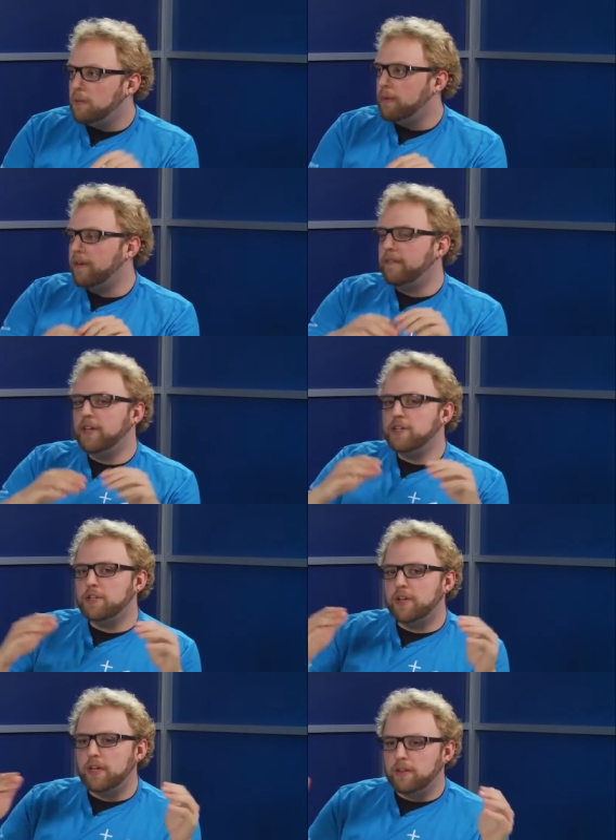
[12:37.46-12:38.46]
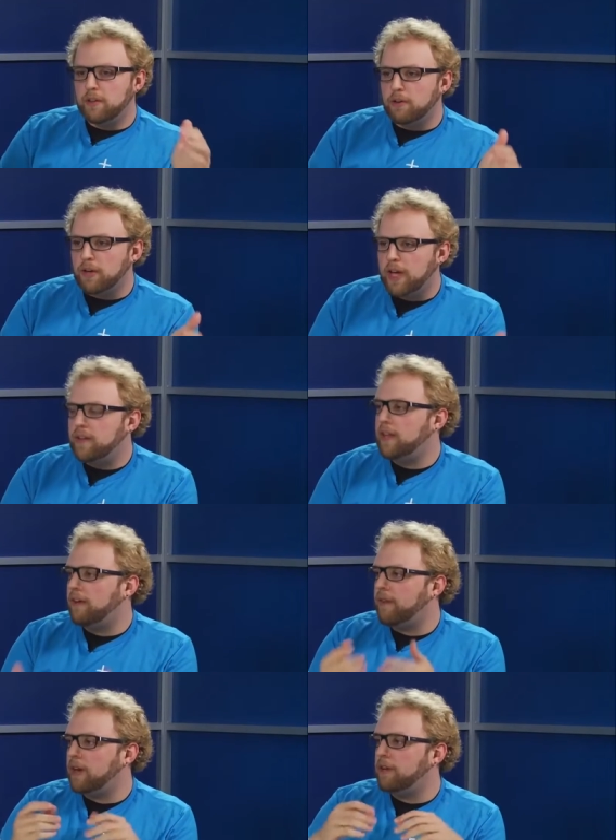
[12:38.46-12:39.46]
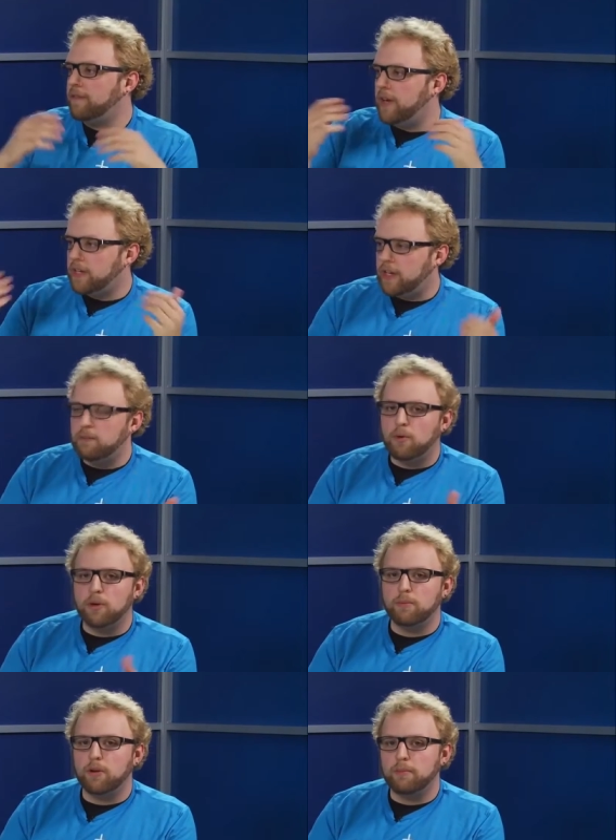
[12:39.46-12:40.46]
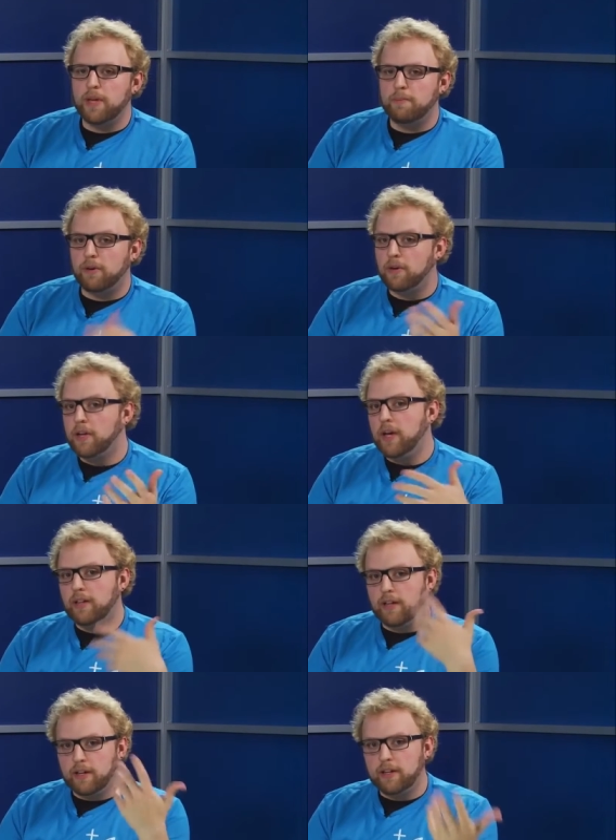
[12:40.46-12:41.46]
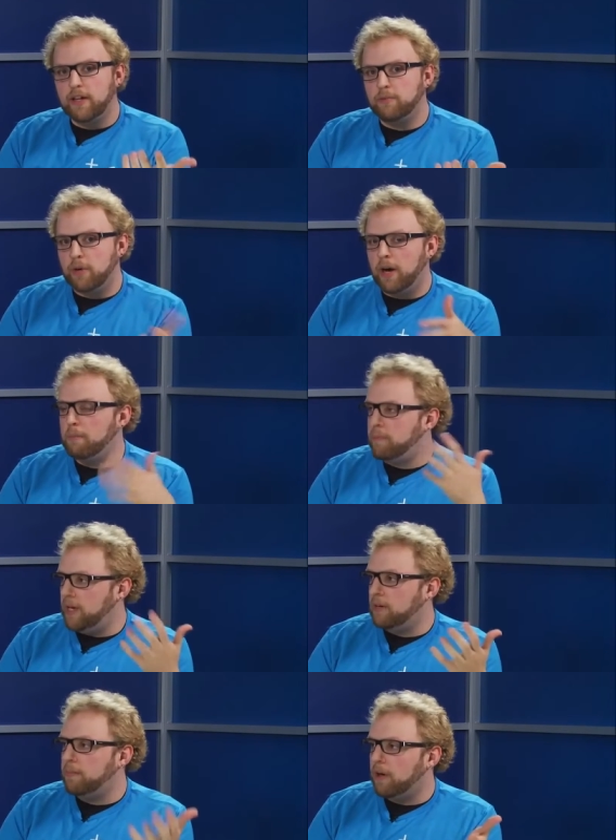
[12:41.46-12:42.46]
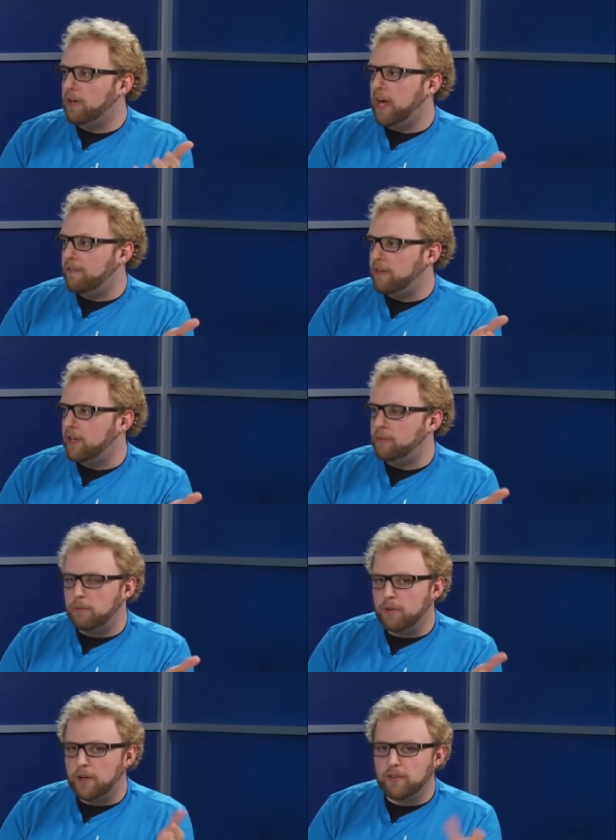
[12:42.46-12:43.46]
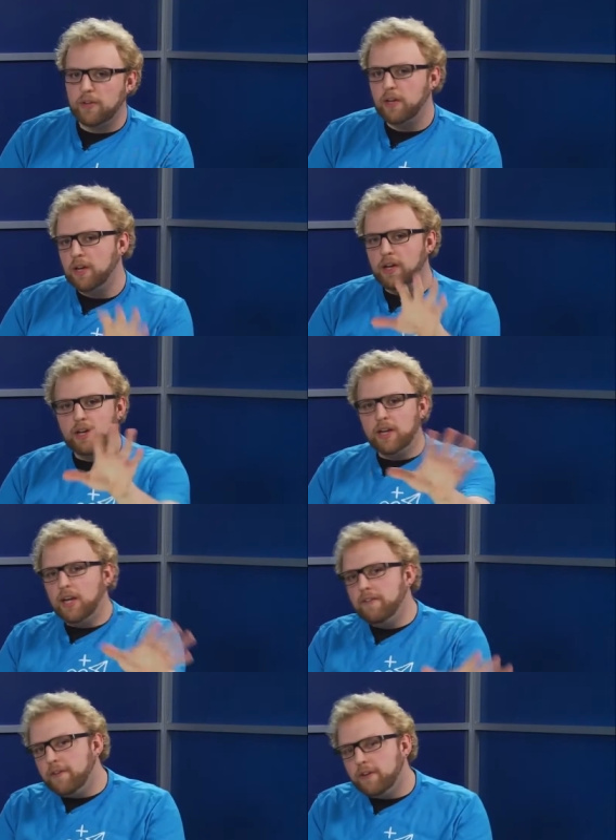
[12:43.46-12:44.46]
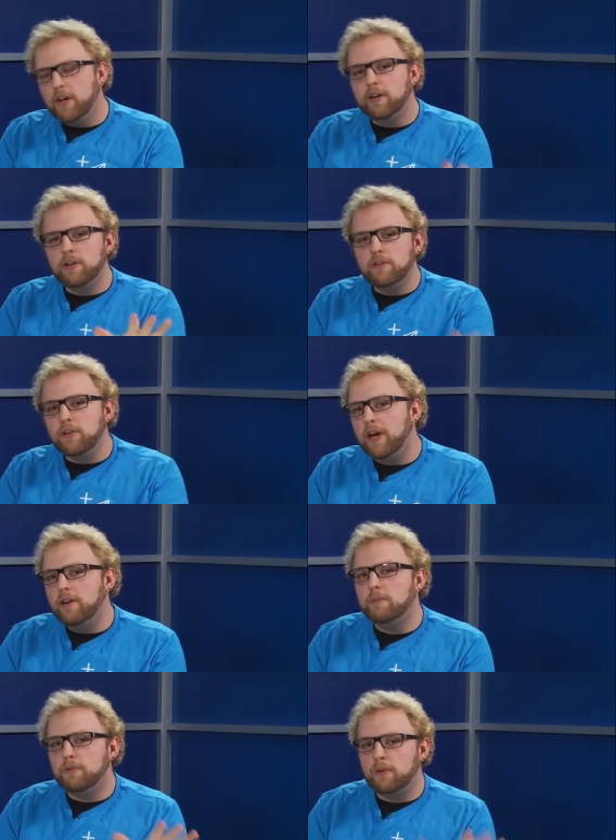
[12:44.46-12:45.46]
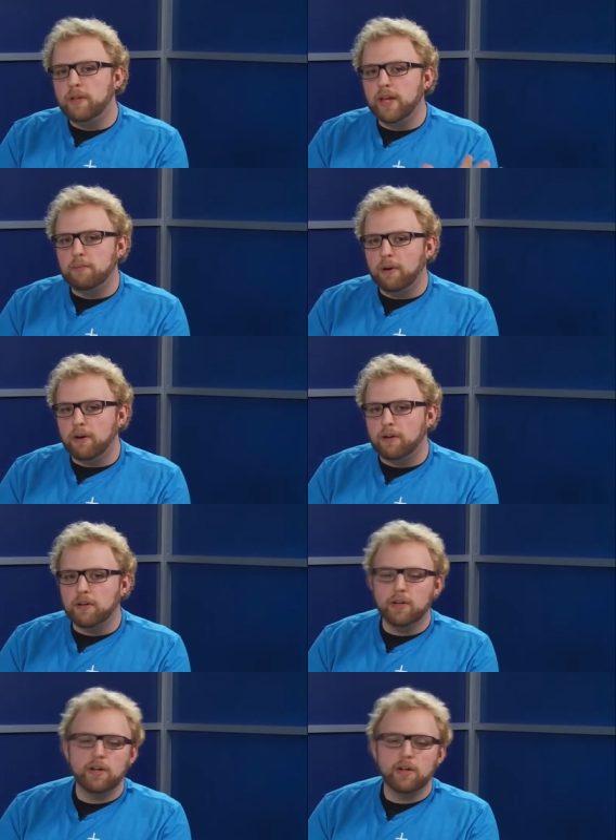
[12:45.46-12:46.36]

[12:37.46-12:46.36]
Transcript: But eventually, they'll get that viral effect, get more and more people. And then that's how big bulk advertisement works. Even if you're not going to end up doing that bulk,